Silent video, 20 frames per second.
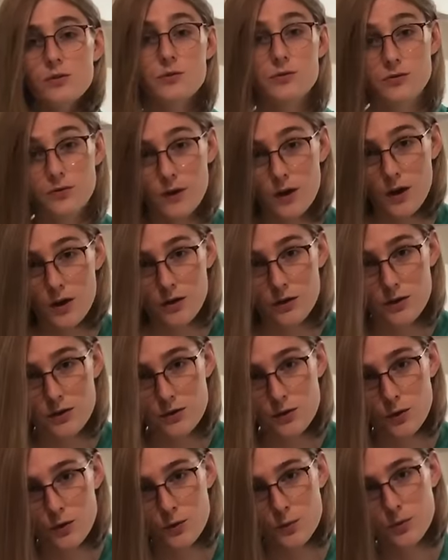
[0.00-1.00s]
far in this
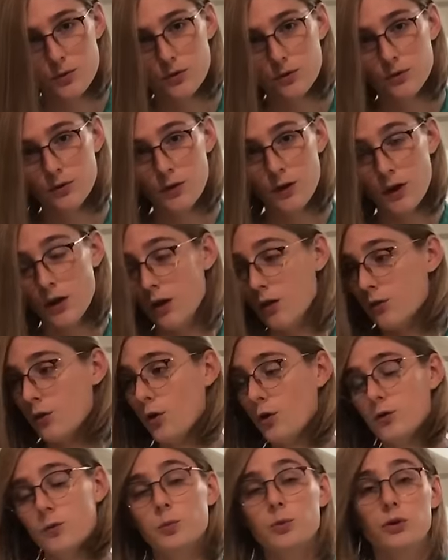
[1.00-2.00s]
hospital. The
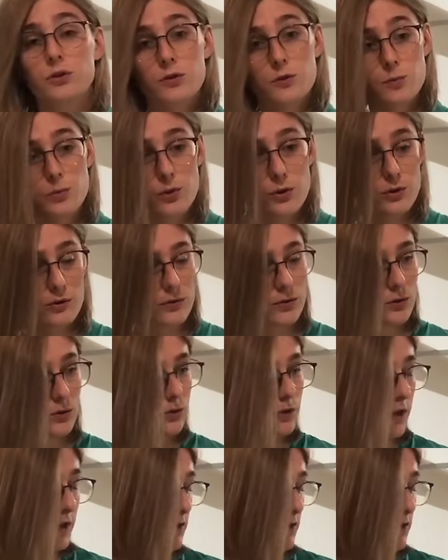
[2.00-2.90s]
hospital is beautiful,